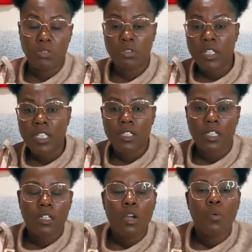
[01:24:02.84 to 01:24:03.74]
Do you know he
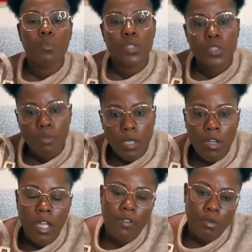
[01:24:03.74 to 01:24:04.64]
did it? Would you
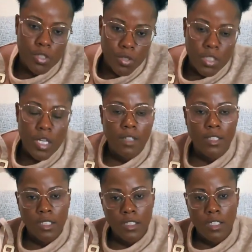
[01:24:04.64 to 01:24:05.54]
be okay if it was your
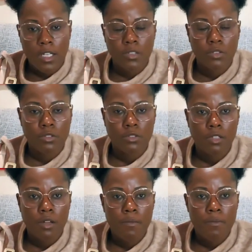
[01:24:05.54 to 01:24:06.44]
child that he did that to?
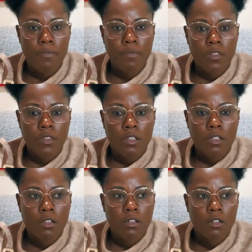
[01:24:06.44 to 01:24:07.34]

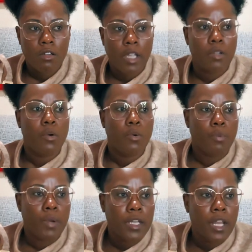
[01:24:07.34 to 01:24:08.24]
Okay,
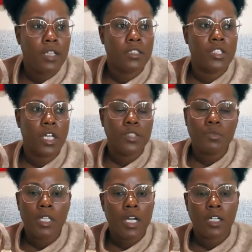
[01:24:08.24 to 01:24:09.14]
we're not the
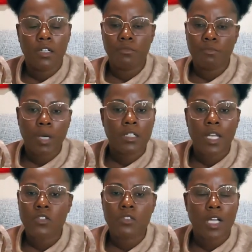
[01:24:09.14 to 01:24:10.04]
judge. We're not going to,
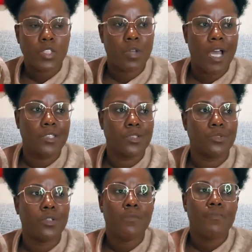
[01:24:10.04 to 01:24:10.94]
but let's not try
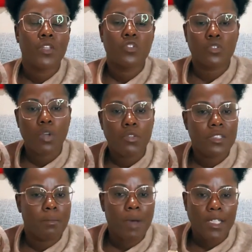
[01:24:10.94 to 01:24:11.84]
to
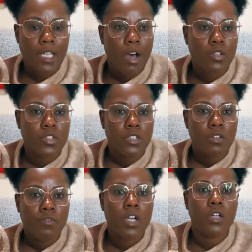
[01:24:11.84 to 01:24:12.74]
stone somebody else
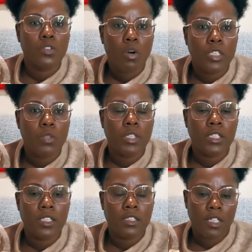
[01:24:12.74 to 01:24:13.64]
for condoning
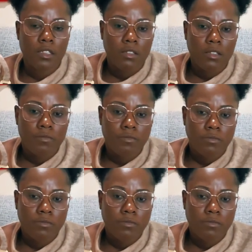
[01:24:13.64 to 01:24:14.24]
what they did.